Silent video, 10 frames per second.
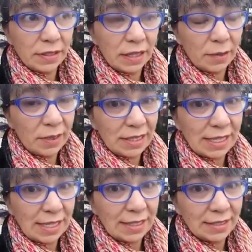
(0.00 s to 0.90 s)
how many
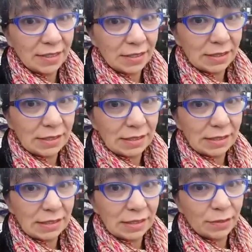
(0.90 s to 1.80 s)
days?
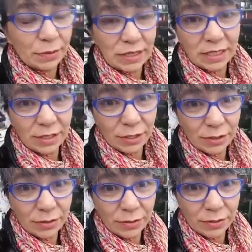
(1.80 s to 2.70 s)

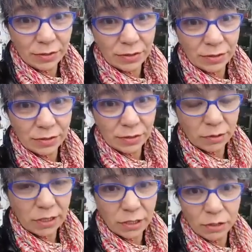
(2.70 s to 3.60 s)

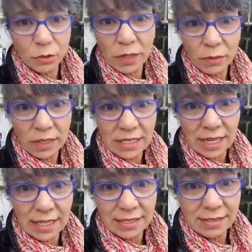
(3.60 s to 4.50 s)
21
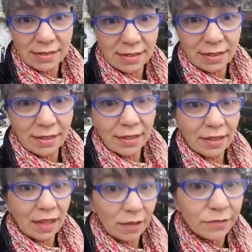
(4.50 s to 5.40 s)
days
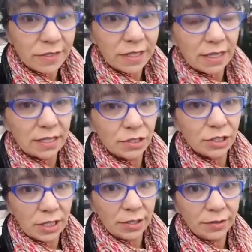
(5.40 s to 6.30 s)
left in this
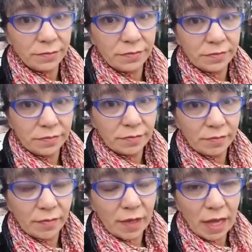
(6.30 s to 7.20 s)
year.
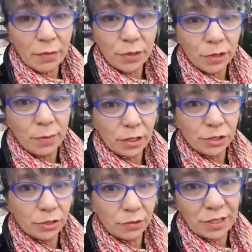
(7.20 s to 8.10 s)
How will you
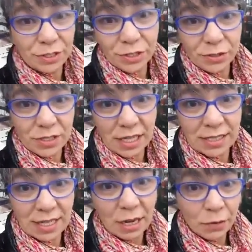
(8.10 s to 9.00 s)
march through each of those
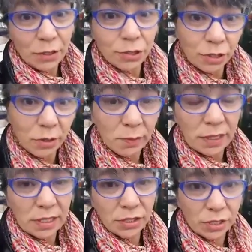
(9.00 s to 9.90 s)
days? How will you show up
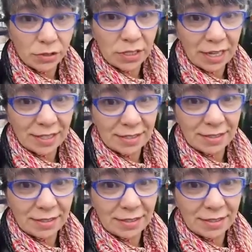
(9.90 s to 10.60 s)
in each of those days?